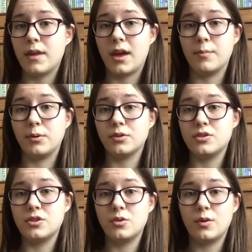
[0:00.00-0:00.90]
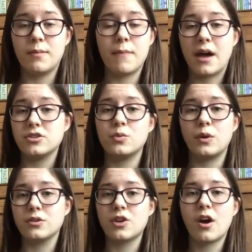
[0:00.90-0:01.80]
able to imagine what
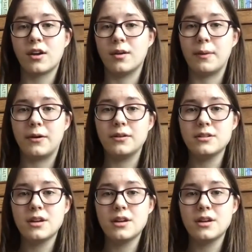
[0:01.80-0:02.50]
you're talking about